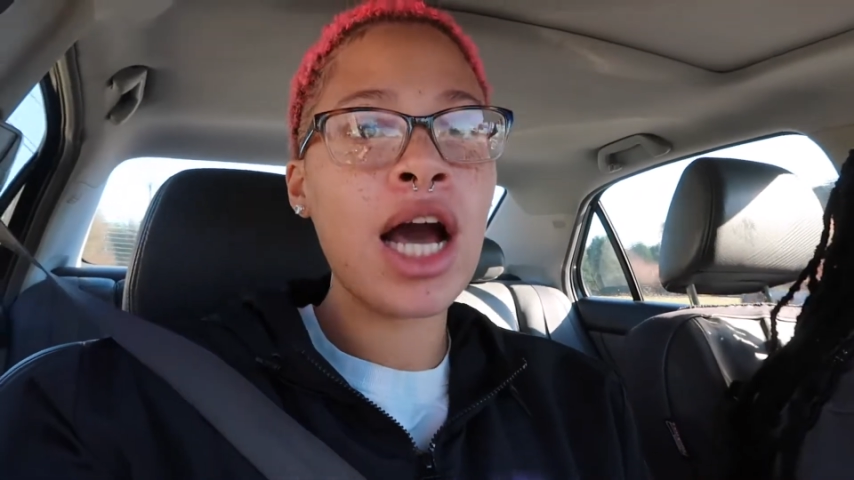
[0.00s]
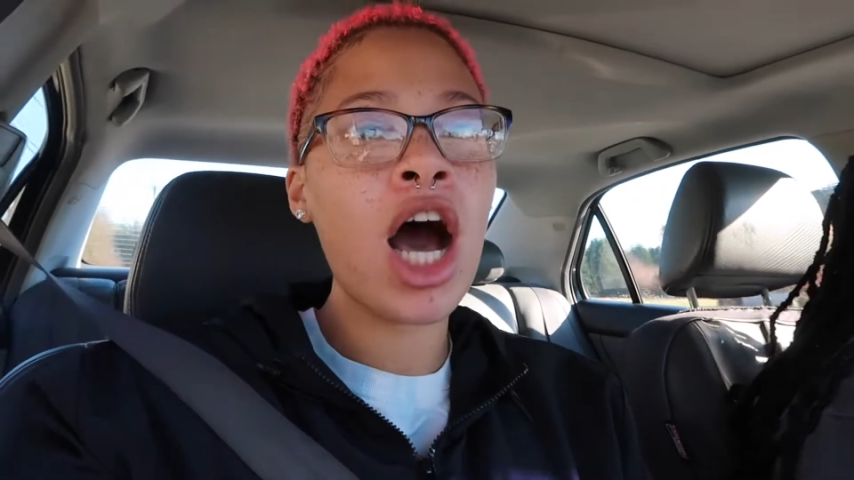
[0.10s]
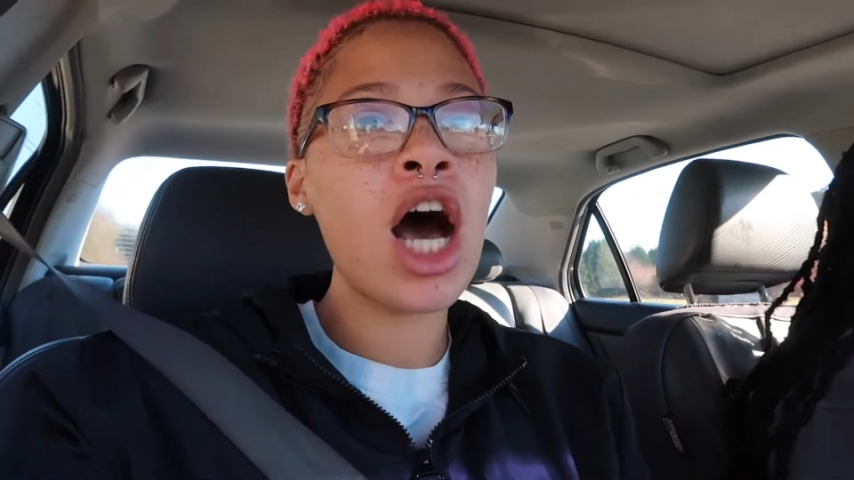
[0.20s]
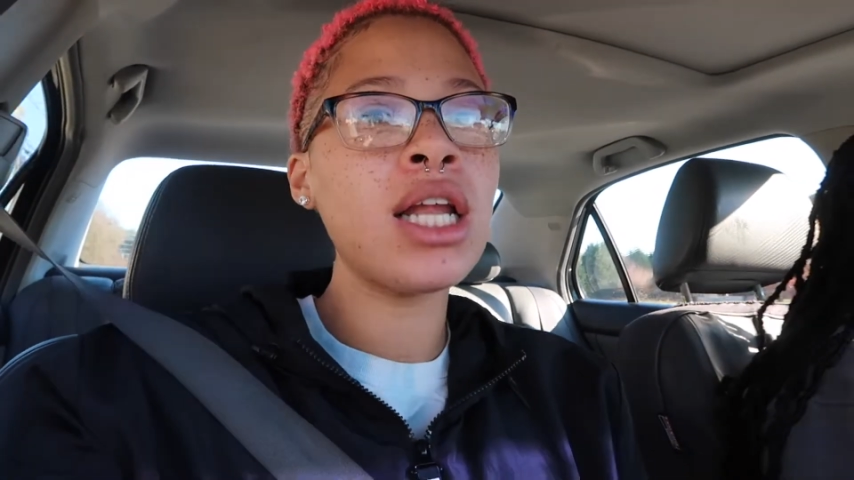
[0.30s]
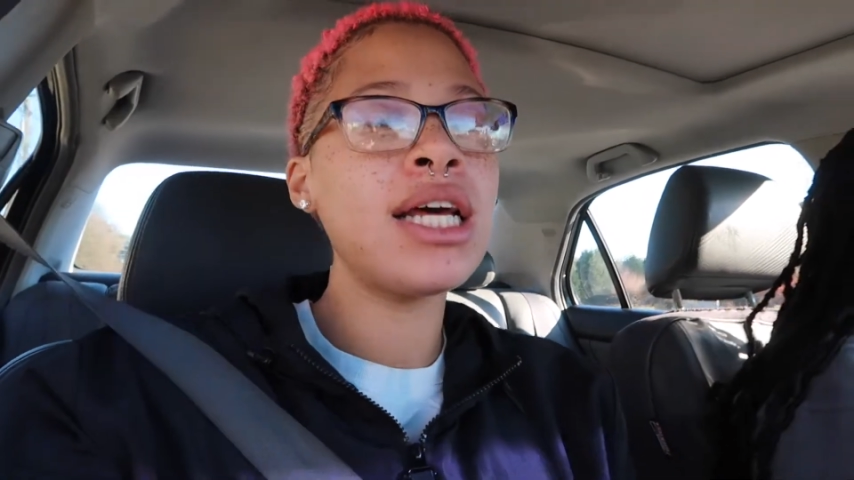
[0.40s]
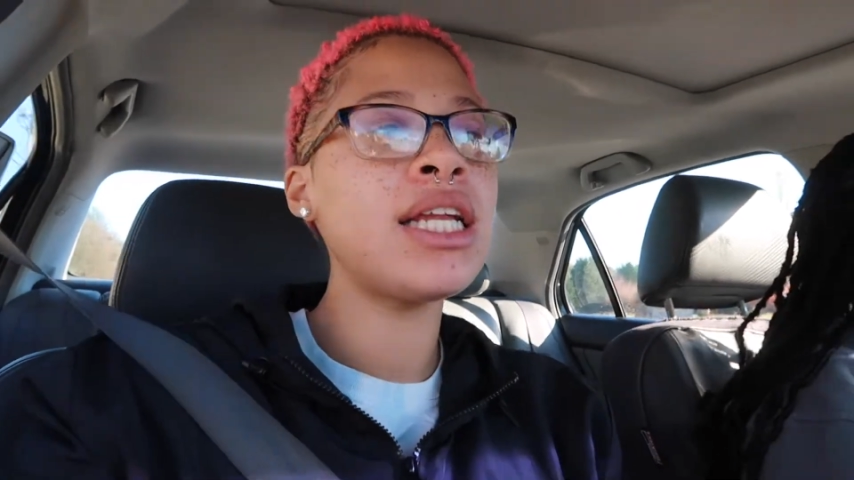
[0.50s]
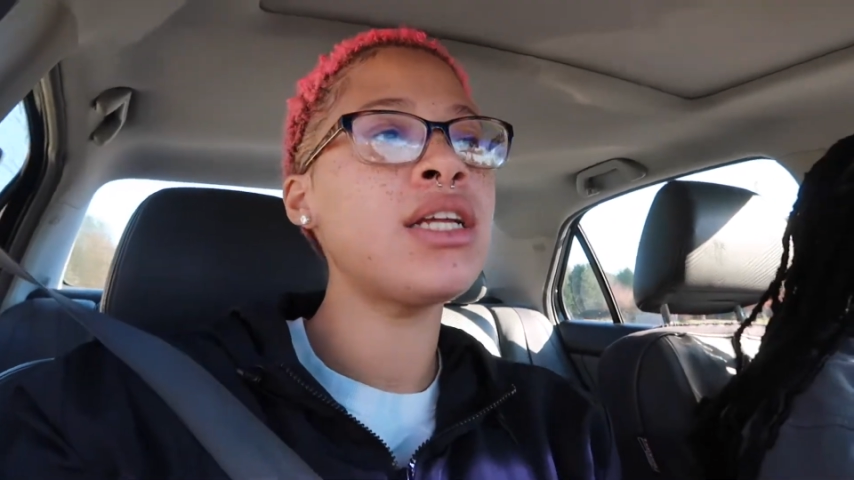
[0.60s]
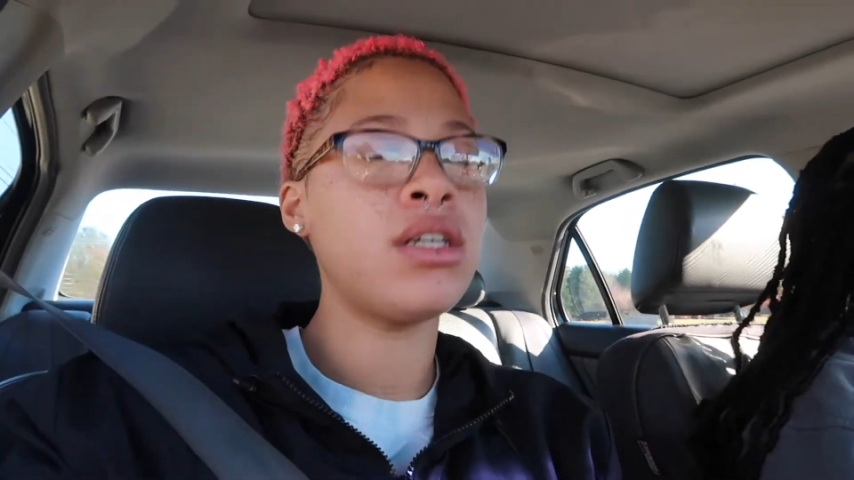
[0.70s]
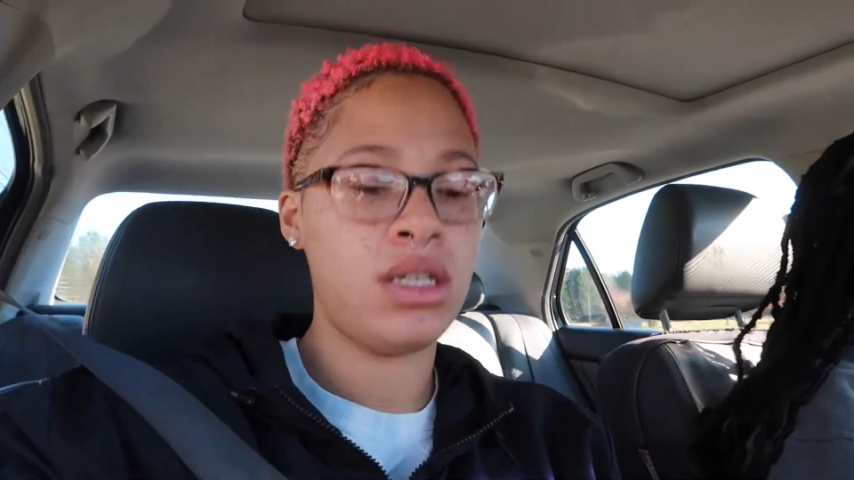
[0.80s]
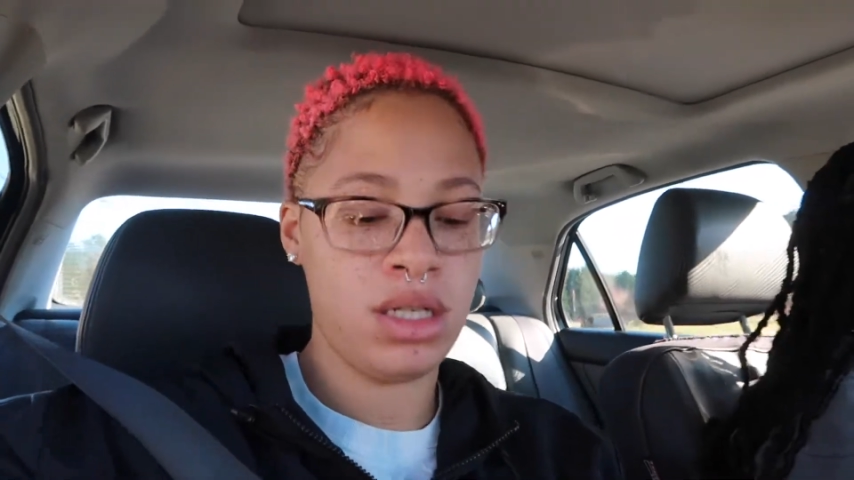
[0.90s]
calling.
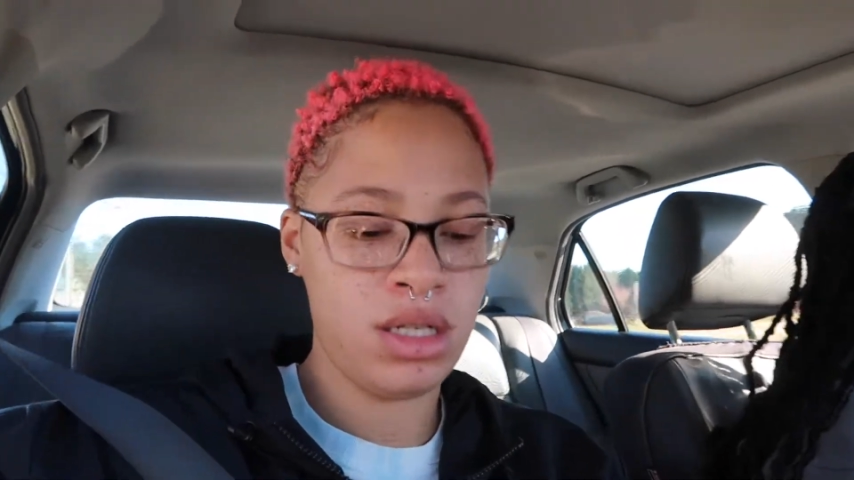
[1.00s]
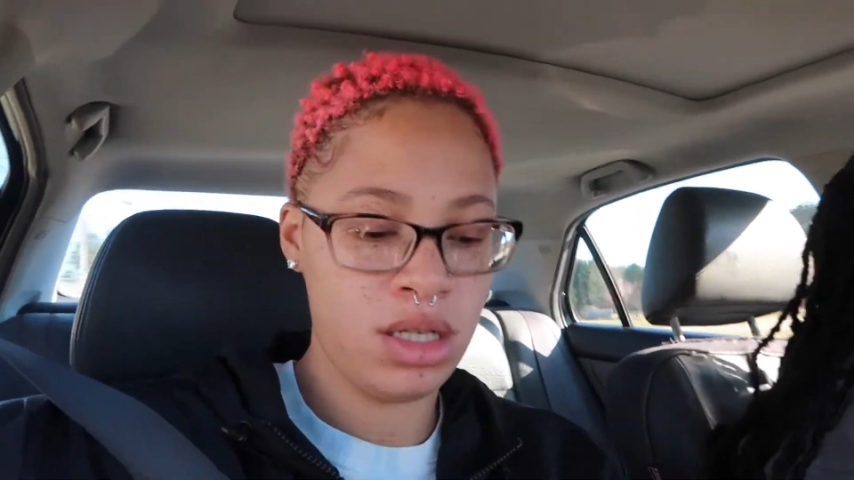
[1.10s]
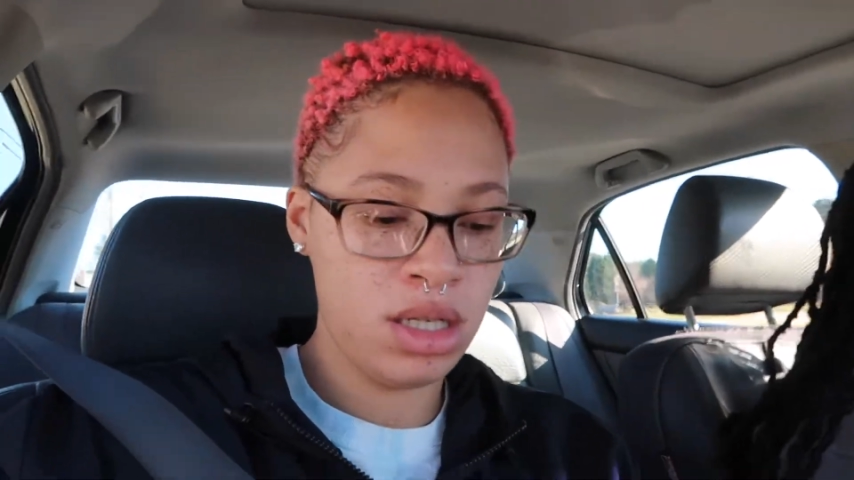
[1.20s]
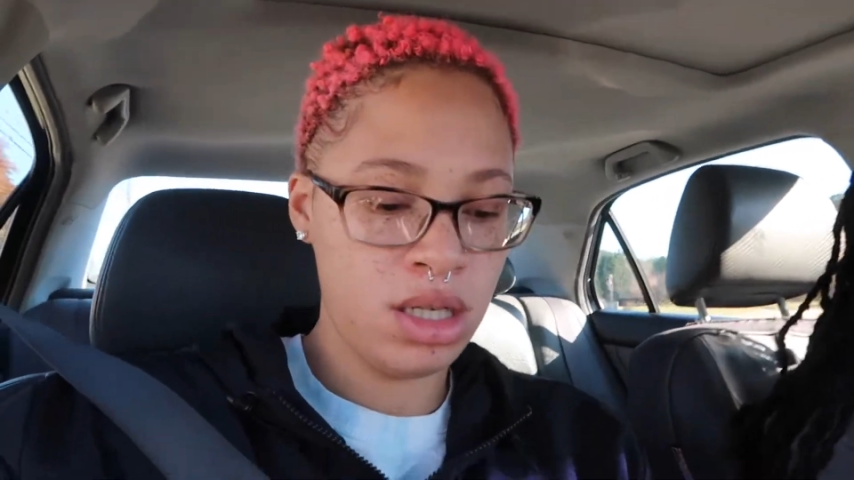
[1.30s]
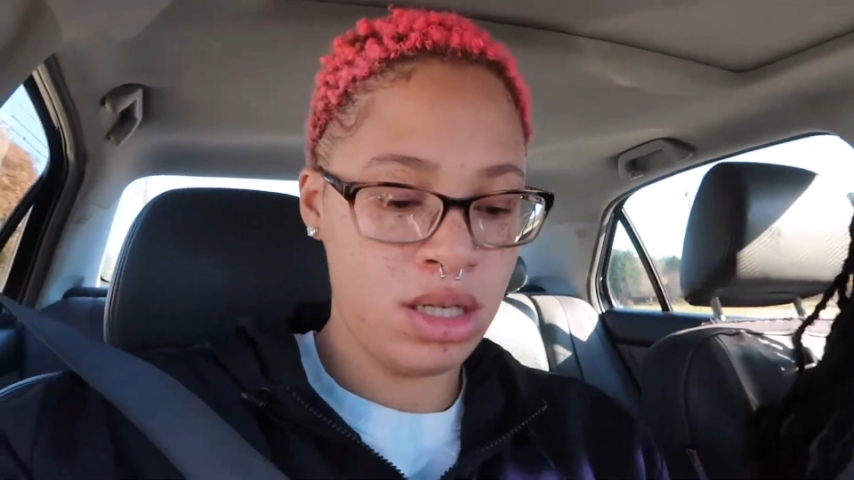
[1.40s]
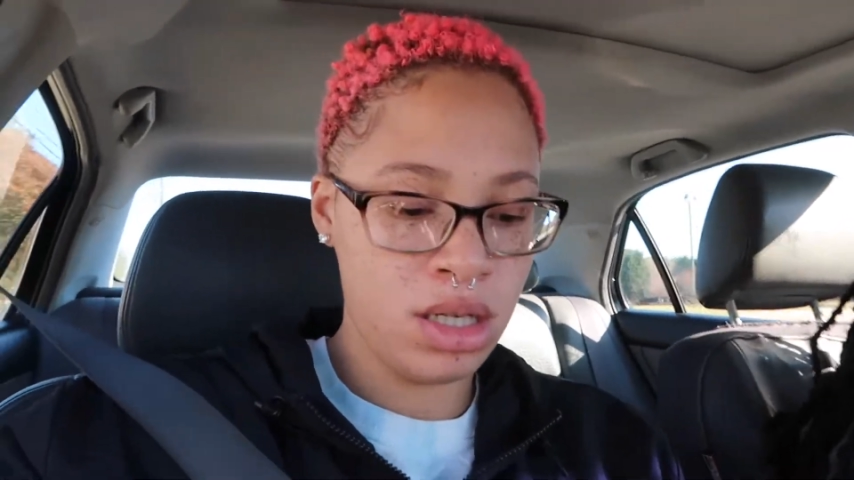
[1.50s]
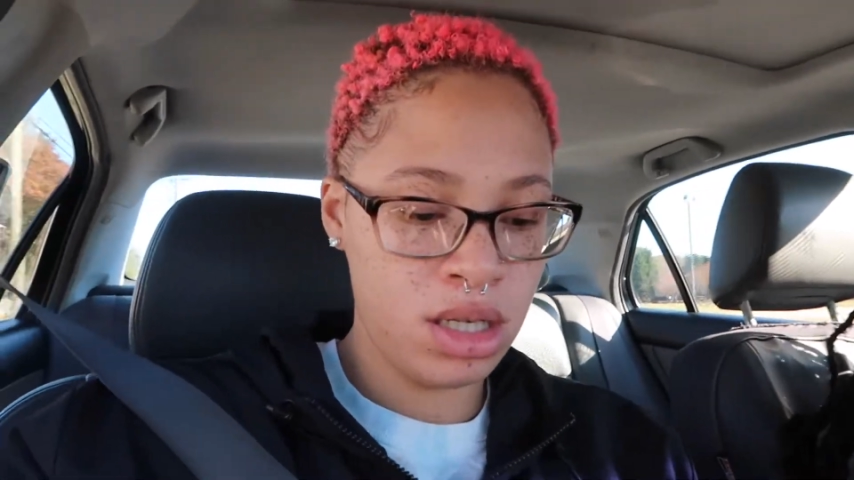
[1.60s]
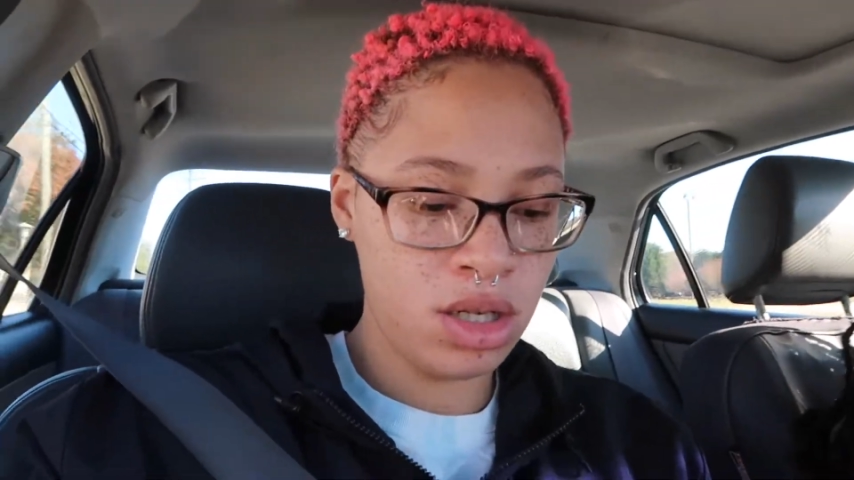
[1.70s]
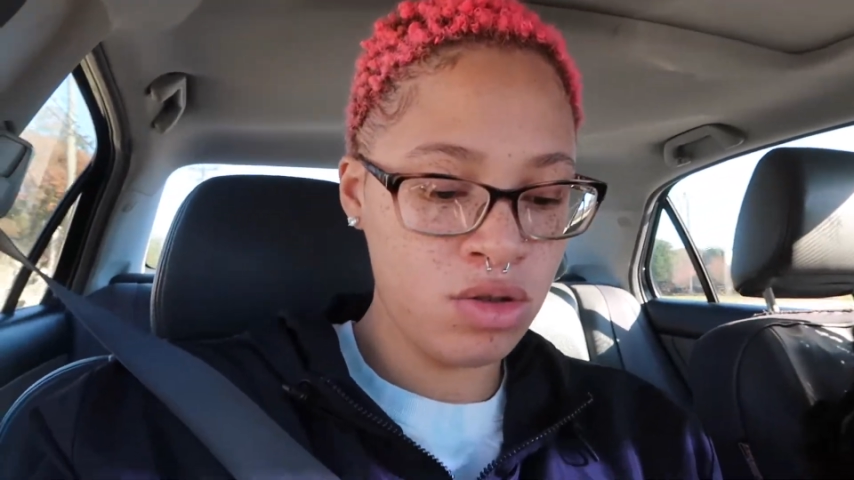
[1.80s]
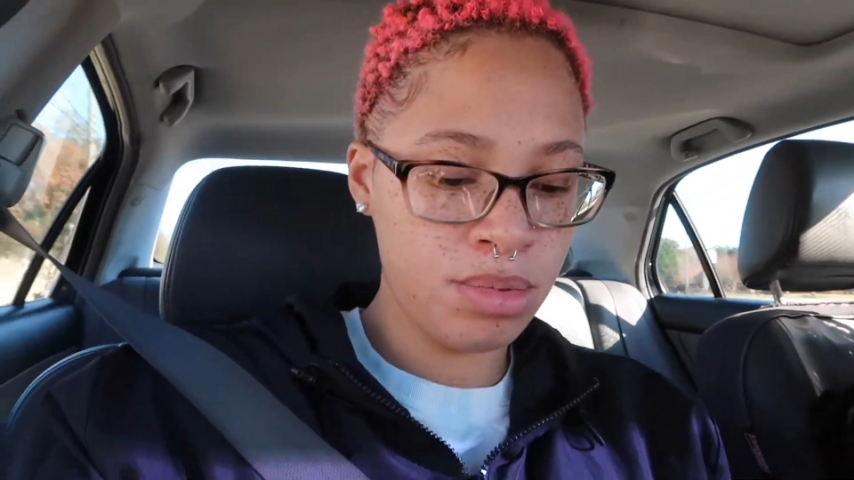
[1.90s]

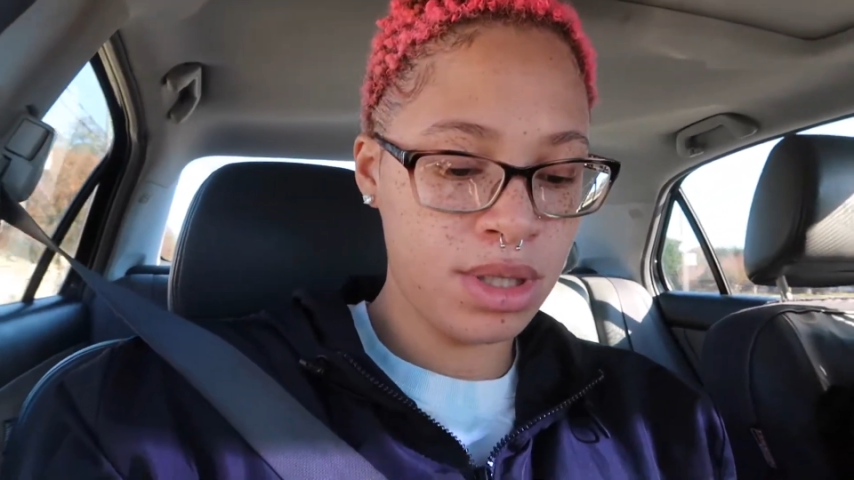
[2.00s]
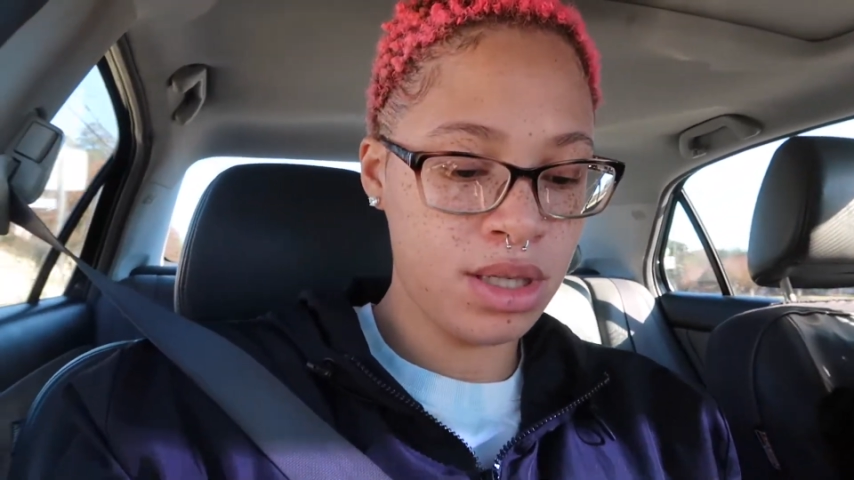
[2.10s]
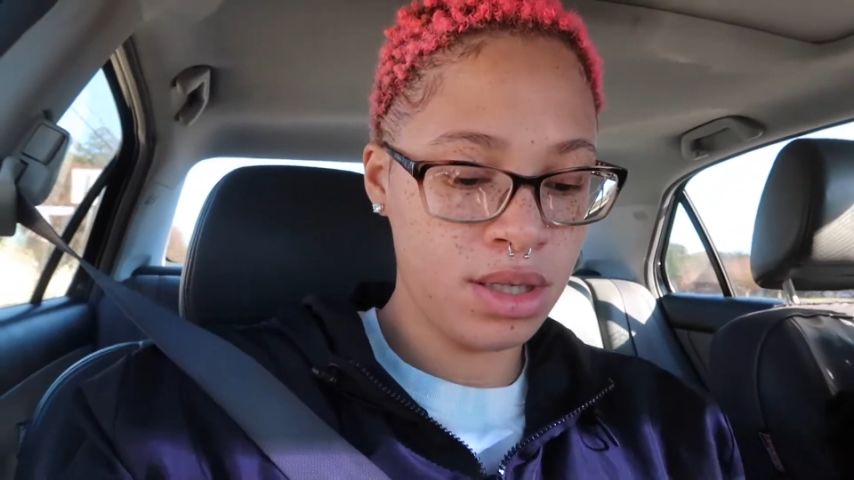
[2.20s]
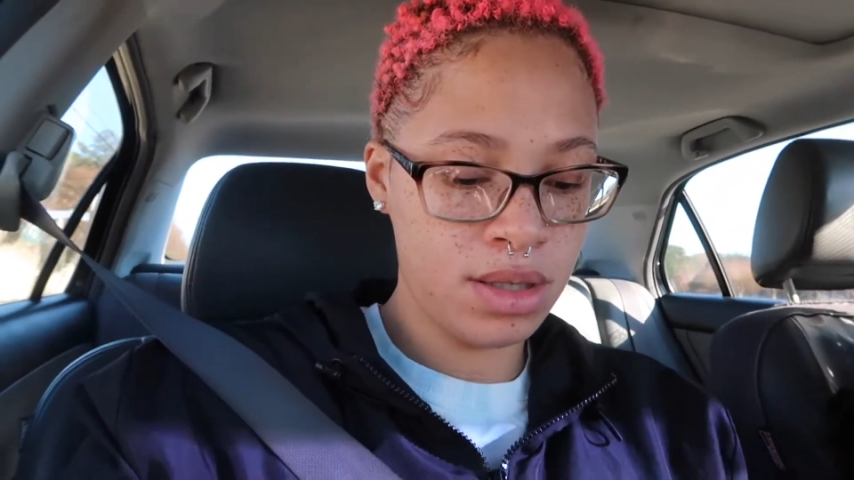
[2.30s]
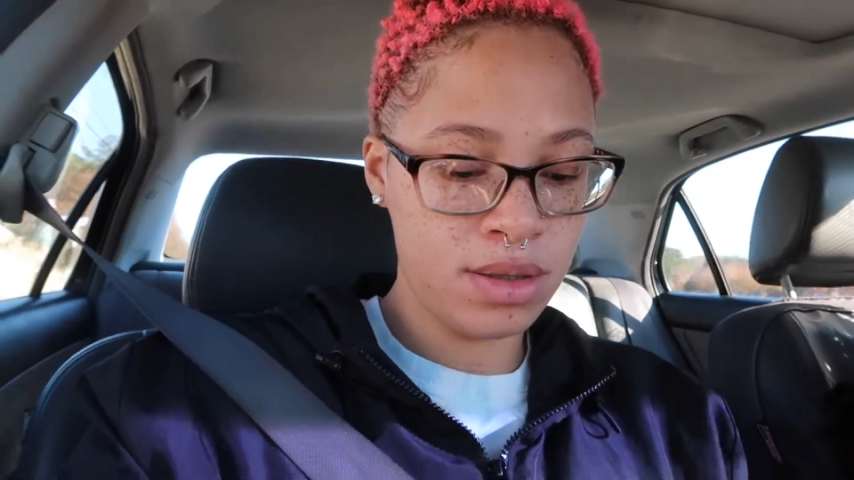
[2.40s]
Oops.